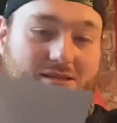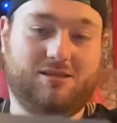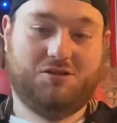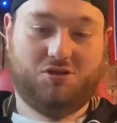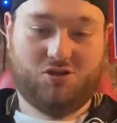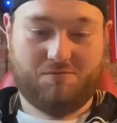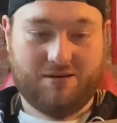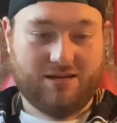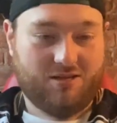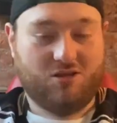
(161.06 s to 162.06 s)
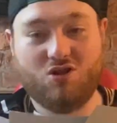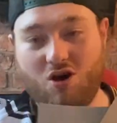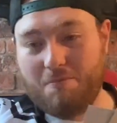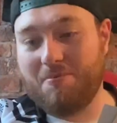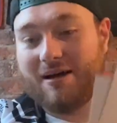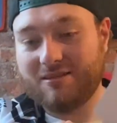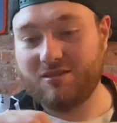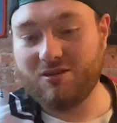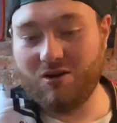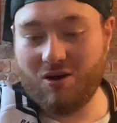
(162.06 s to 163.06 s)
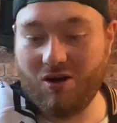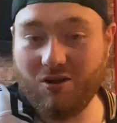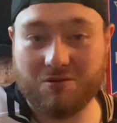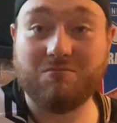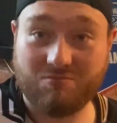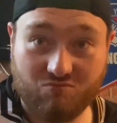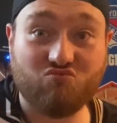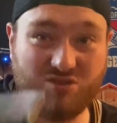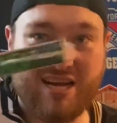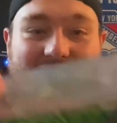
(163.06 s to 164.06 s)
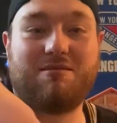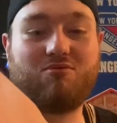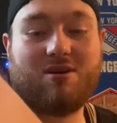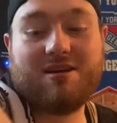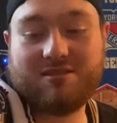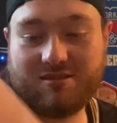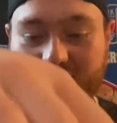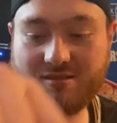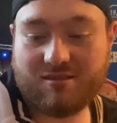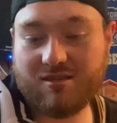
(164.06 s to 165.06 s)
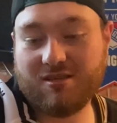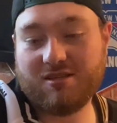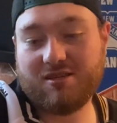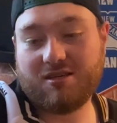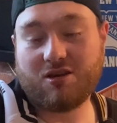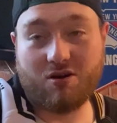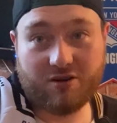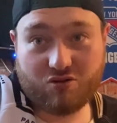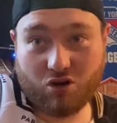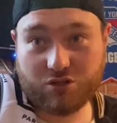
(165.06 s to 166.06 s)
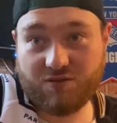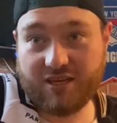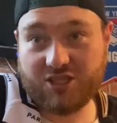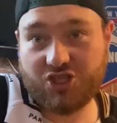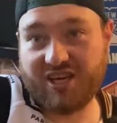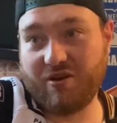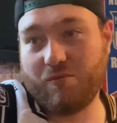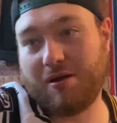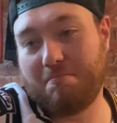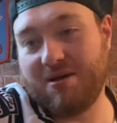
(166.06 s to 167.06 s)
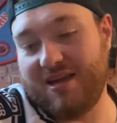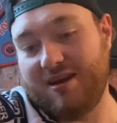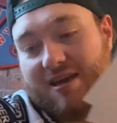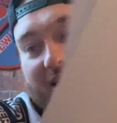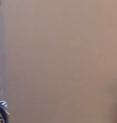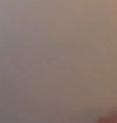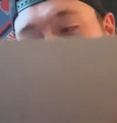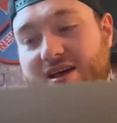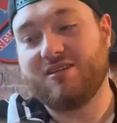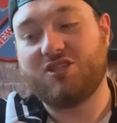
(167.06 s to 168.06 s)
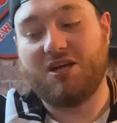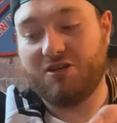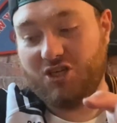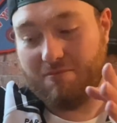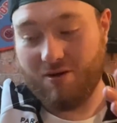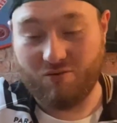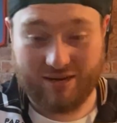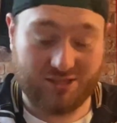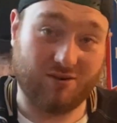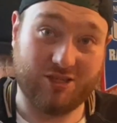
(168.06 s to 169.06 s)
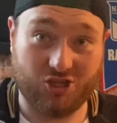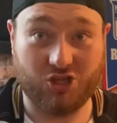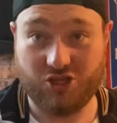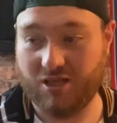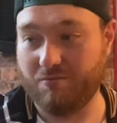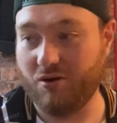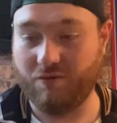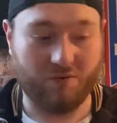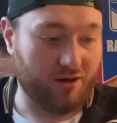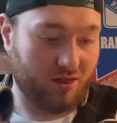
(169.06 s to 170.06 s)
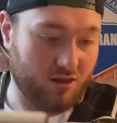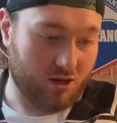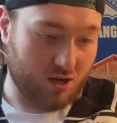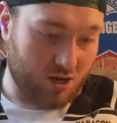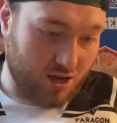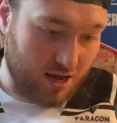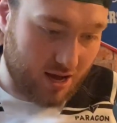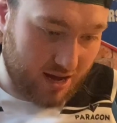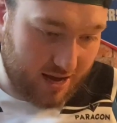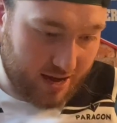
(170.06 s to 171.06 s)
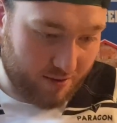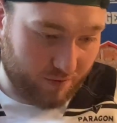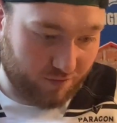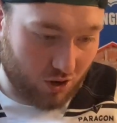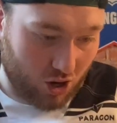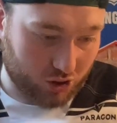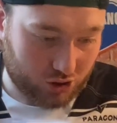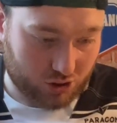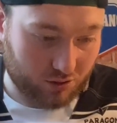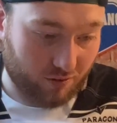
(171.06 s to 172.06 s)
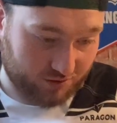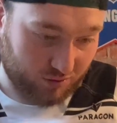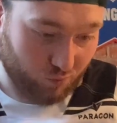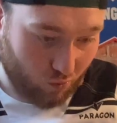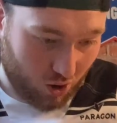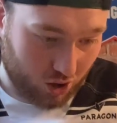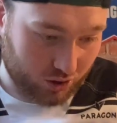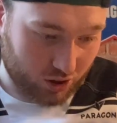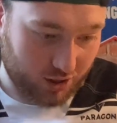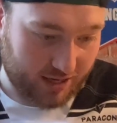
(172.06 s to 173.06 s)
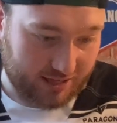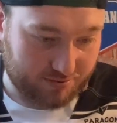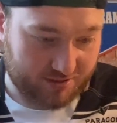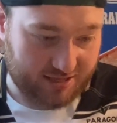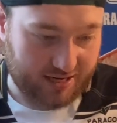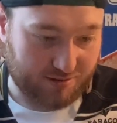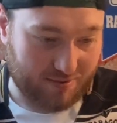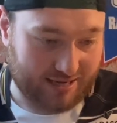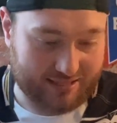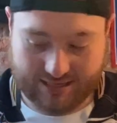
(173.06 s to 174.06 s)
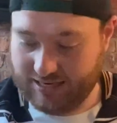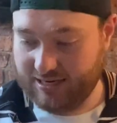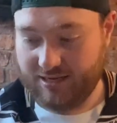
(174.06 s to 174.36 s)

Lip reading: That's not bad. Not bad at all. Really impressed. Got a crossface chicken wing pin here. Searching about the wrestler I associate the move with. We've got, obviously, Wardlow, yes, Mercedes Martinez.